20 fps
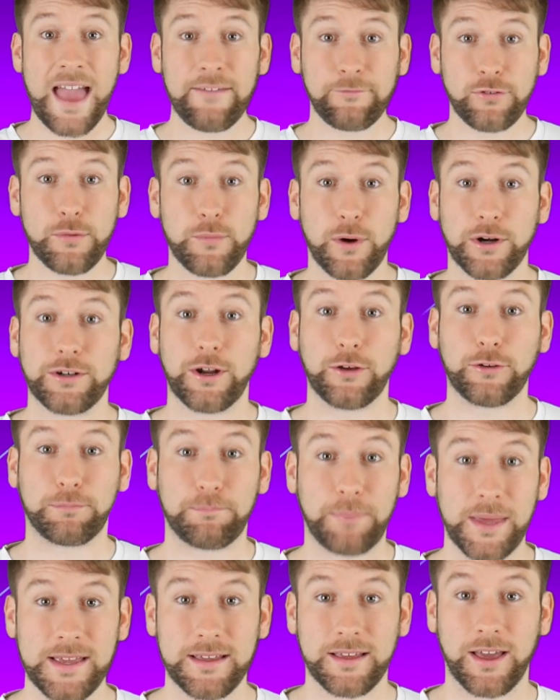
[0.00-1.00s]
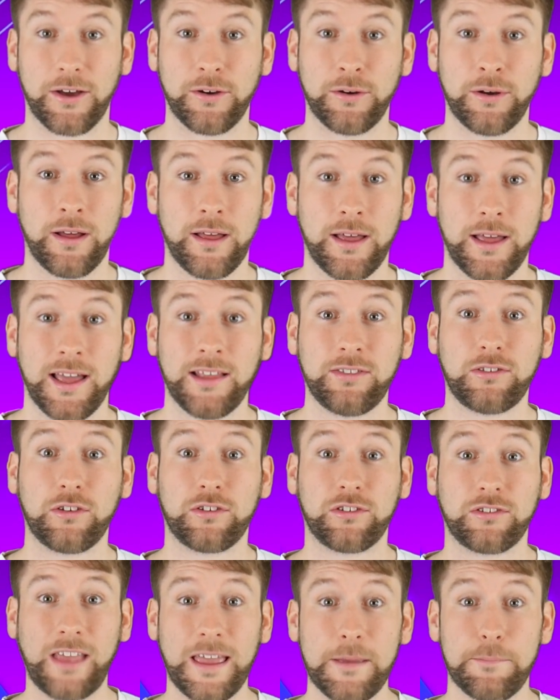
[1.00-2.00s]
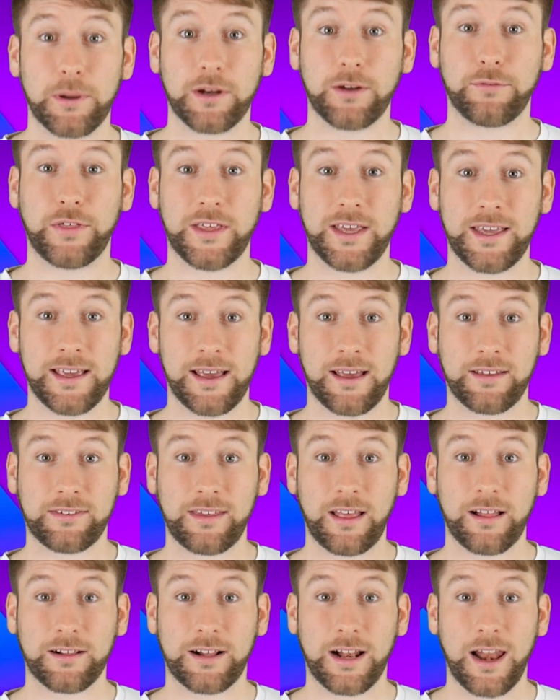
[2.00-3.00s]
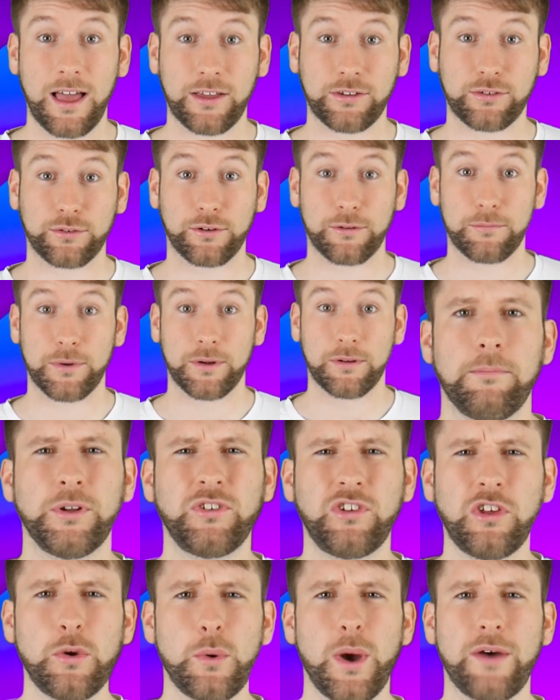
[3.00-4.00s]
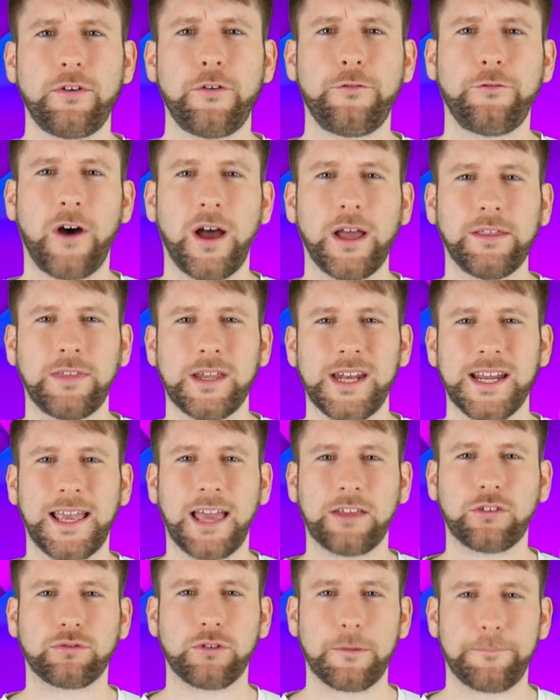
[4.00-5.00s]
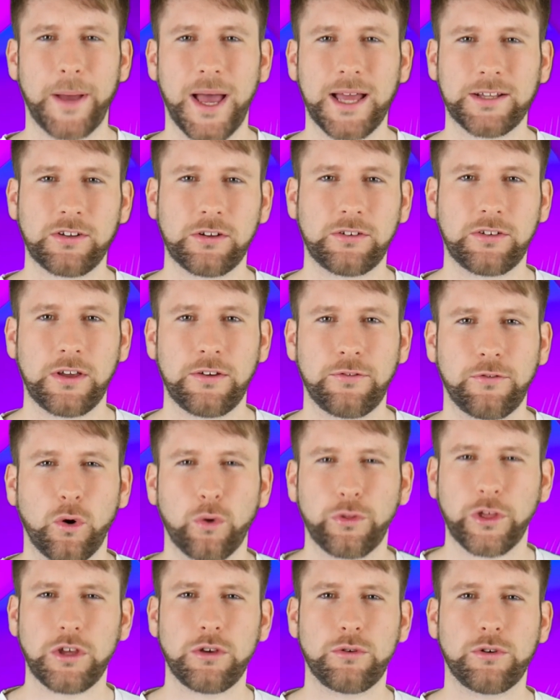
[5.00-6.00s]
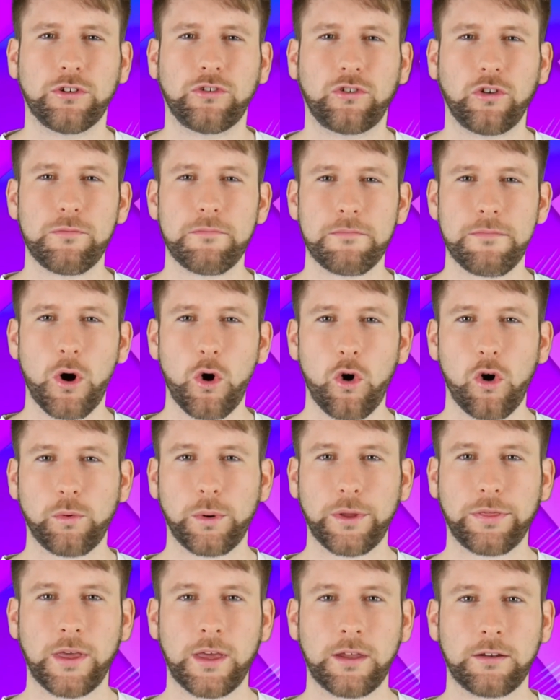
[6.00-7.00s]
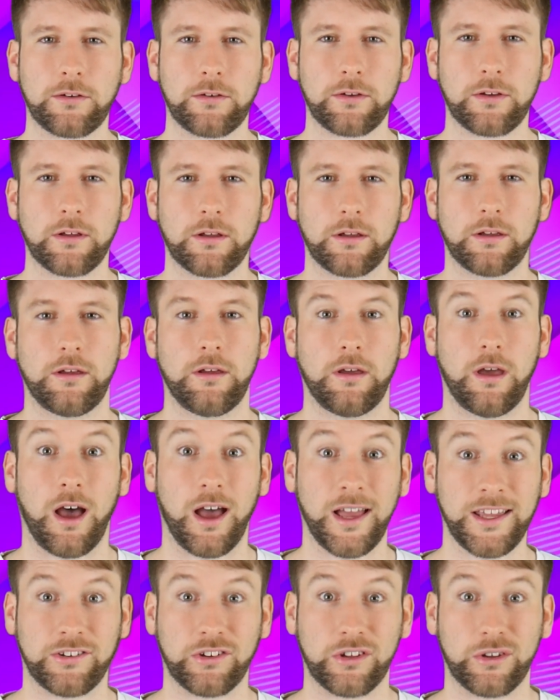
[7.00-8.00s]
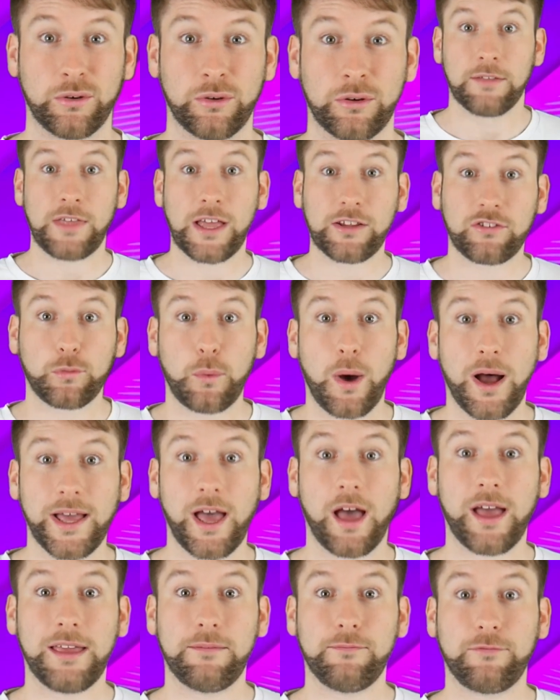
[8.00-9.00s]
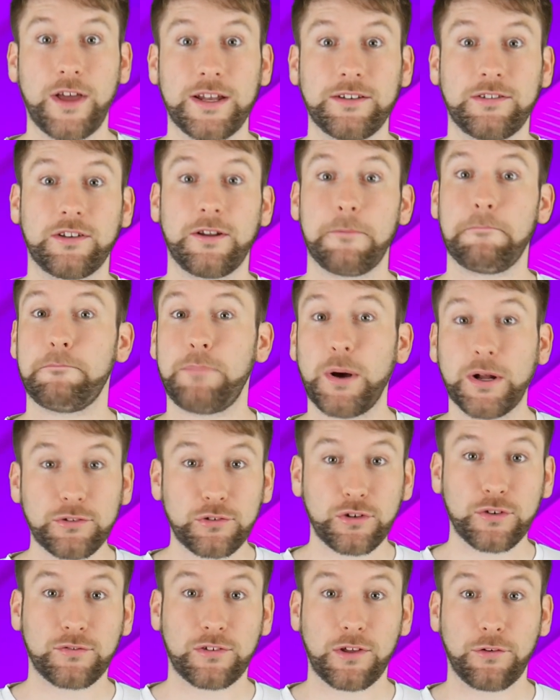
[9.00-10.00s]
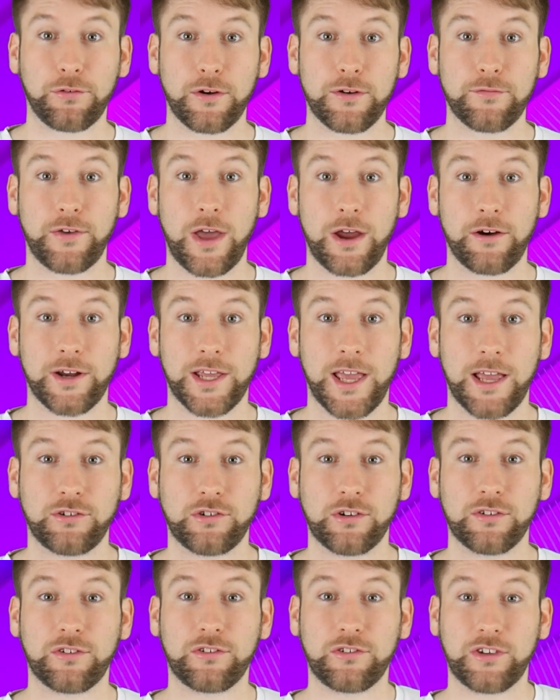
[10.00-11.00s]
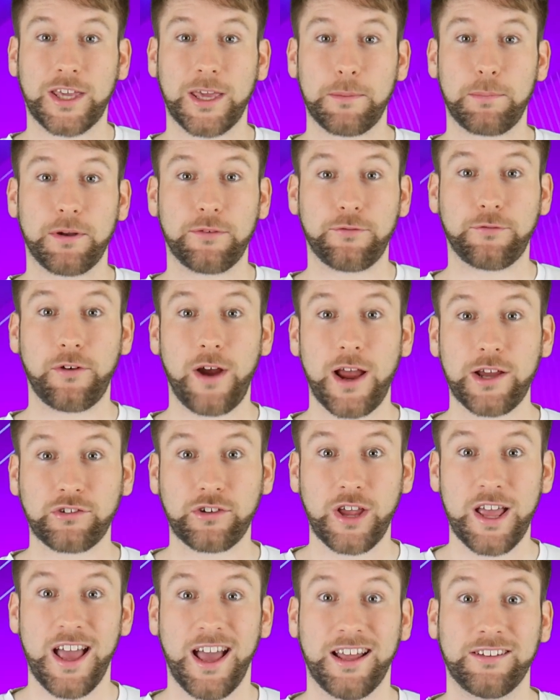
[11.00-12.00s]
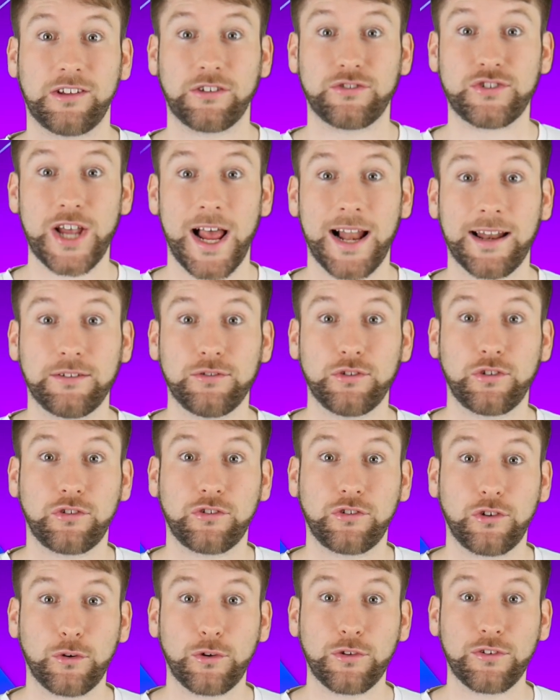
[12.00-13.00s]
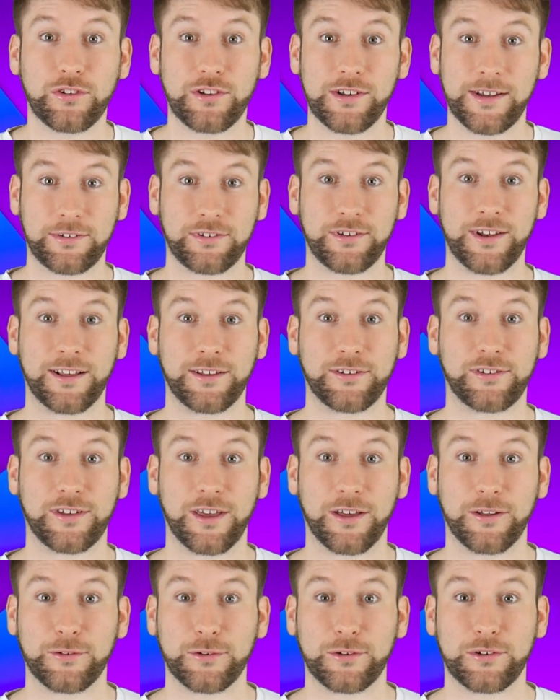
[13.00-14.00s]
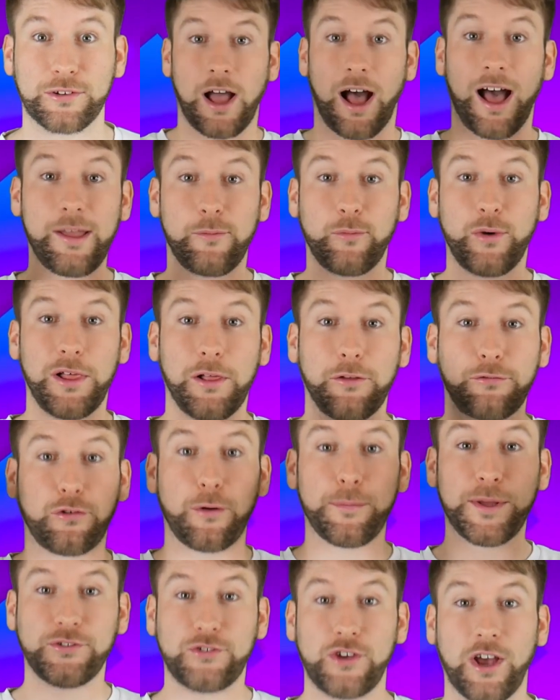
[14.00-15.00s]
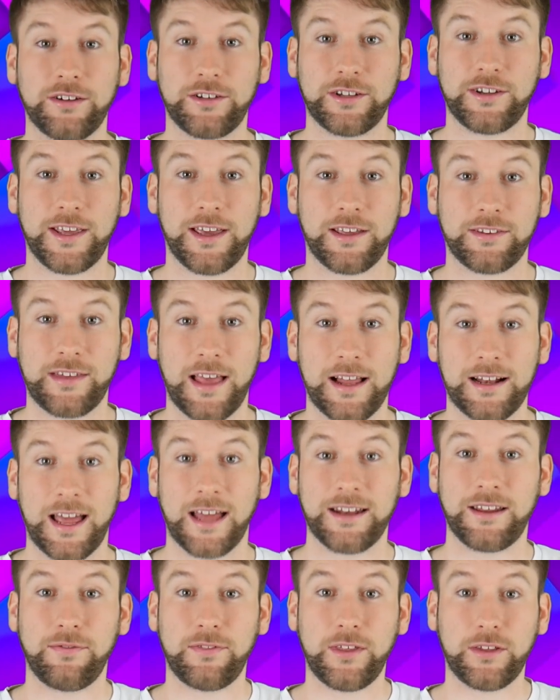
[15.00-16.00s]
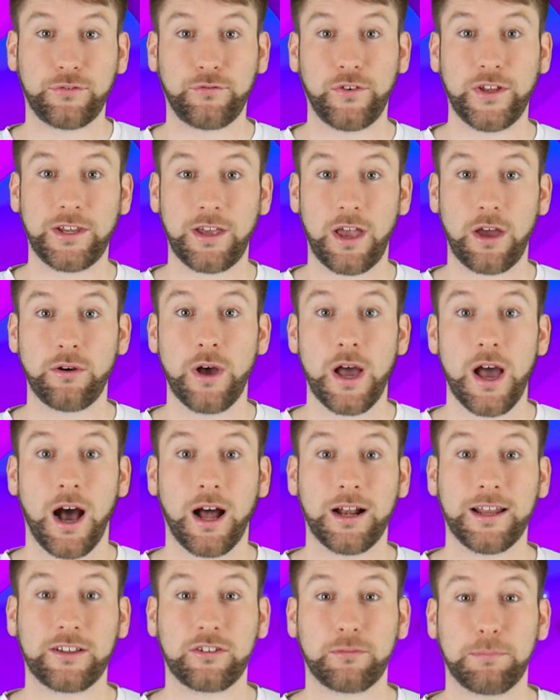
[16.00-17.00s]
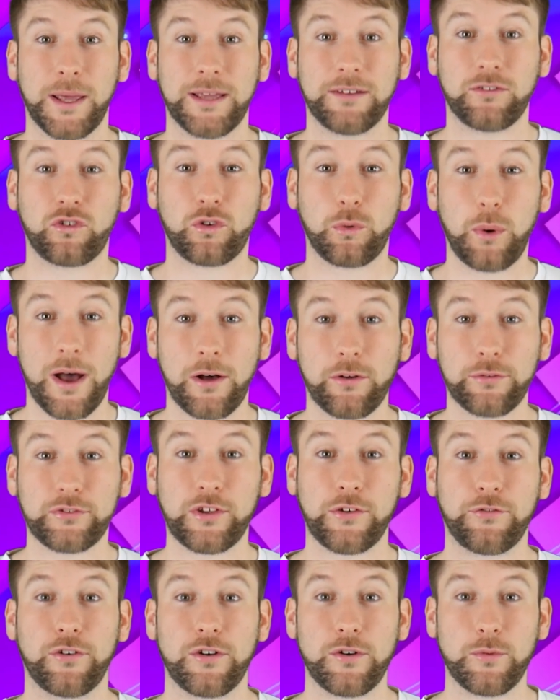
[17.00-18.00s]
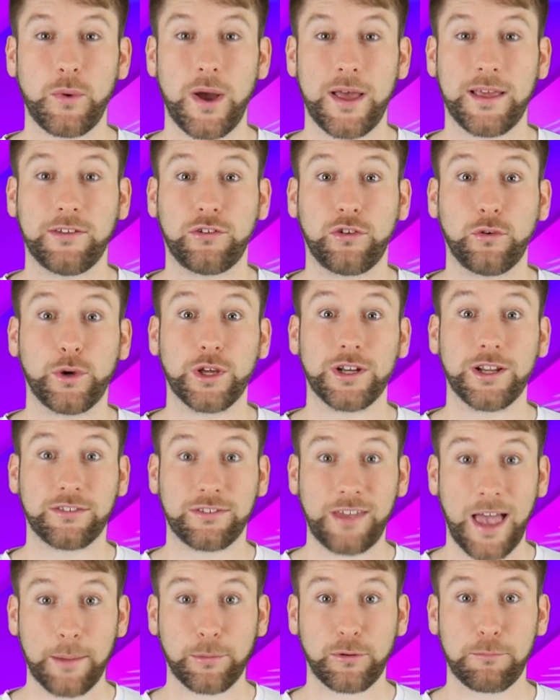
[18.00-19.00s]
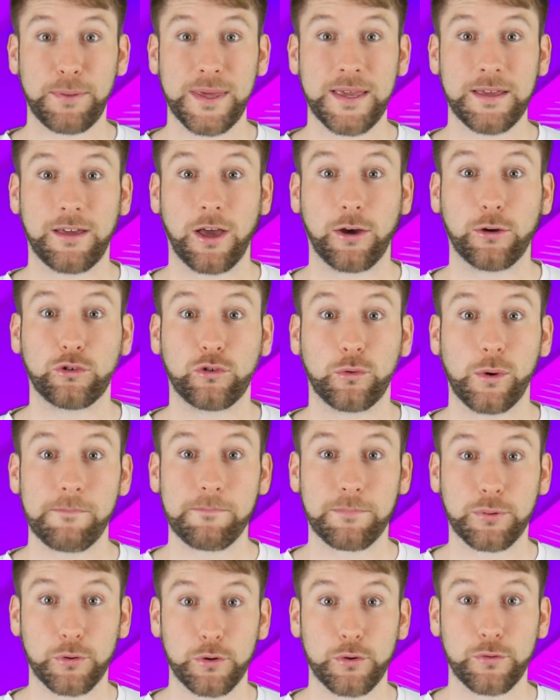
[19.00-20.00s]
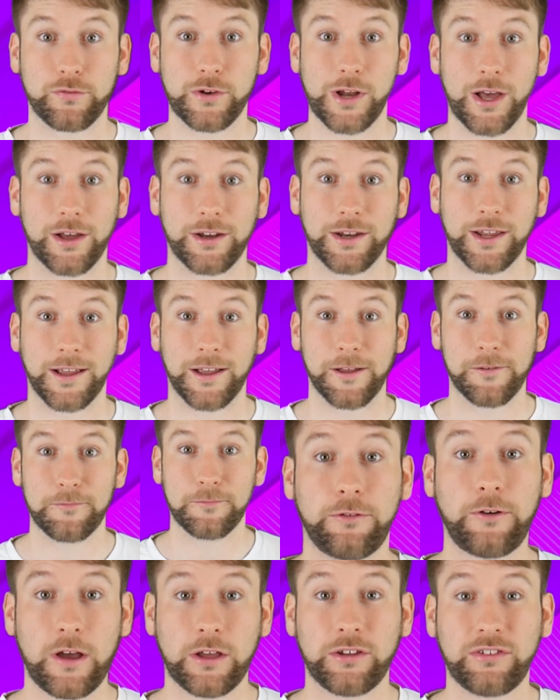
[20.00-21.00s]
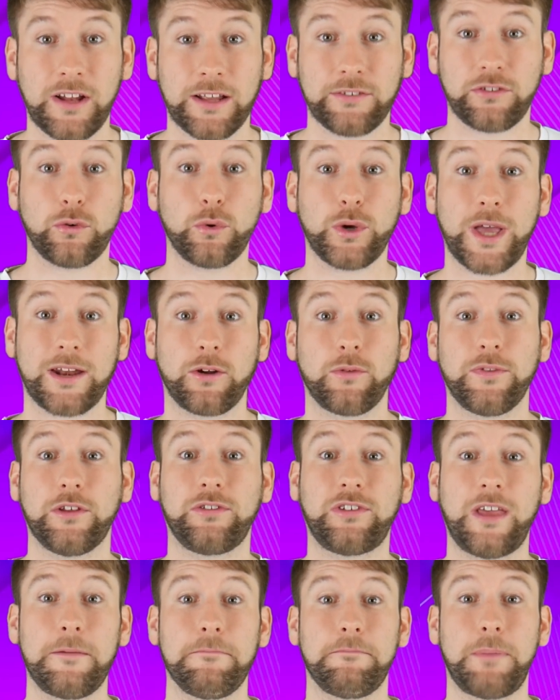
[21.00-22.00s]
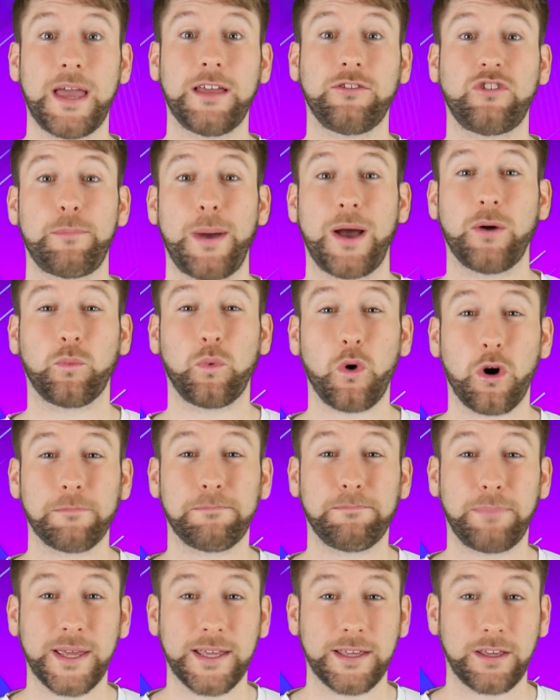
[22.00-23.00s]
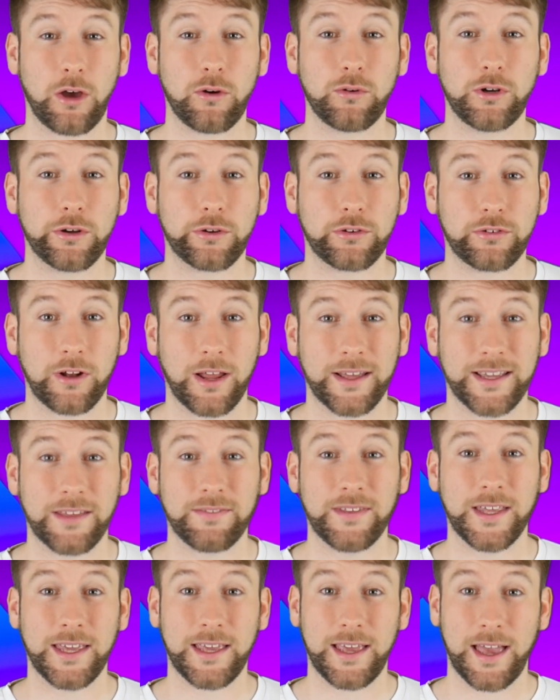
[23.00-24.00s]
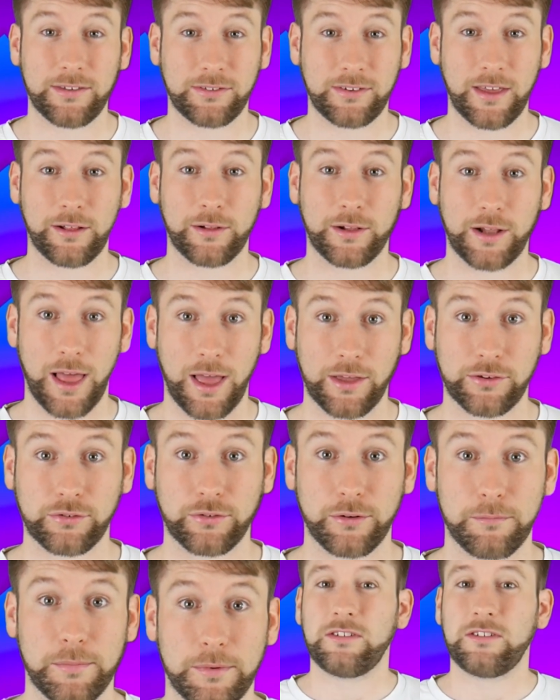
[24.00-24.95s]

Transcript: Everyone knows bingo, it's a staple of the ESL classroom. But do you ever find that it gets repetitive or that you could do more with it? I do. That's why I invented a bunch of different variations to keep it fresh and to challenge students' listening skills. I'm Will from Enchanted ESL, and in this video I'll explain 12 different ways you can adapt bingo to improve learning. First, let's all get on the same page about what bingo looks like in the ESL classroom.